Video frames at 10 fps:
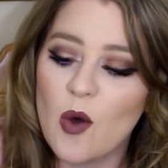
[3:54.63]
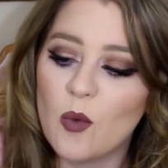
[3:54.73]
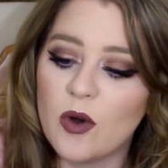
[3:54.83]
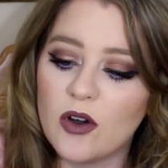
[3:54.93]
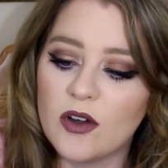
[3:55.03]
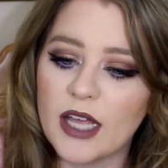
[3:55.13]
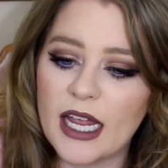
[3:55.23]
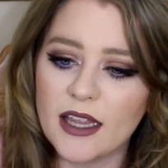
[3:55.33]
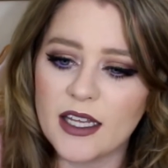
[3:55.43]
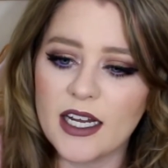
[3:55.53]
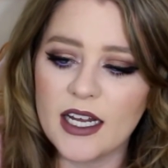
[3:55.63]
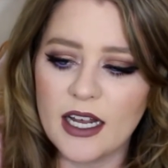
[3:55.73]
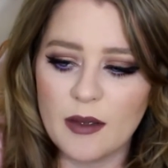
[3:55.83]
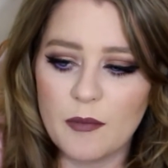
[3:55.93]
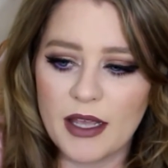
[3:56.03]
Well,
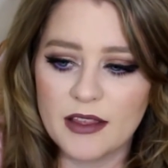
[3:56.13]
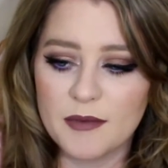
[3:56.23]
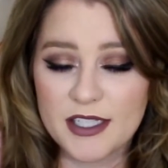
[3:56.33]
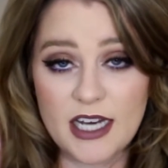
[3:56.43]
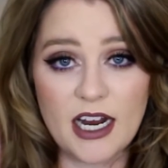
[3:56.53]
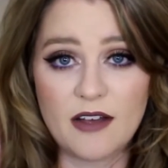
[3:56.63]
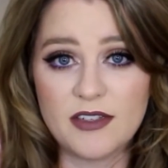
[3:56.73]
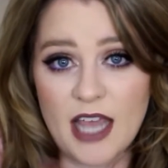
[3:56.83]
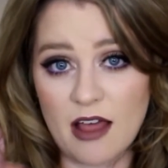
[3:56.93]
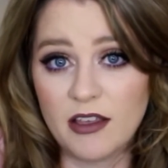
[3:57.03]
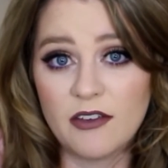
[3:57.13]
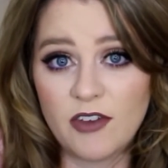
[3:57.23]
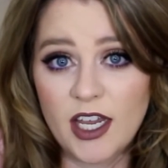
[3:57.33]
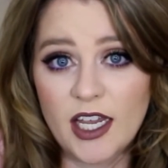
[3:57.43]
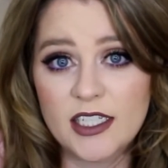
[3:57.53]
Anthony made the mistake of telling
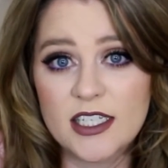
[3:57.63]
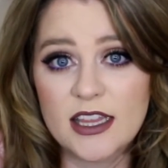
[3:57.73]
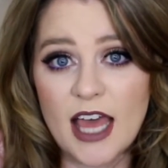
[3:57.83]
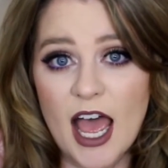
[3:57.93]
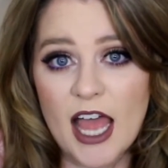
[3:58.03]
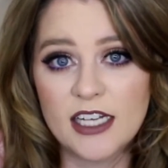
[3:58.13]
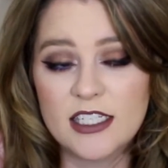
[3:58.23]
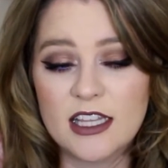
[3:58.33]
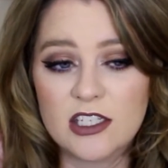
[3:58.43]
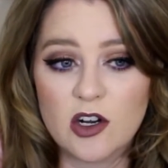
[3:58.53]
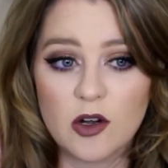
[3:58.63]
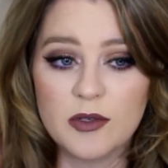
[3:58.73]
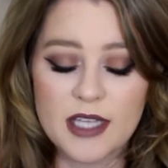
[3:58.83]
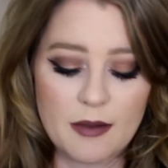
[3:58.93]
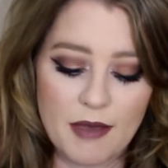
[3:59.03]
Viet that this girl
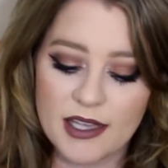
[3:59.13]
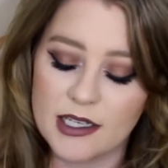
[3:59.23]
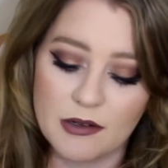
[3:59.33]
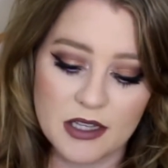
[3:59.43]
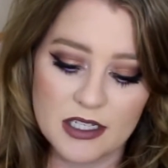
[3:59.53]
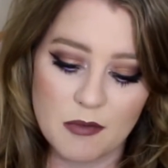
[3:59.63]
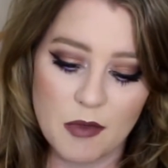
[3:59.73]
was like messing with his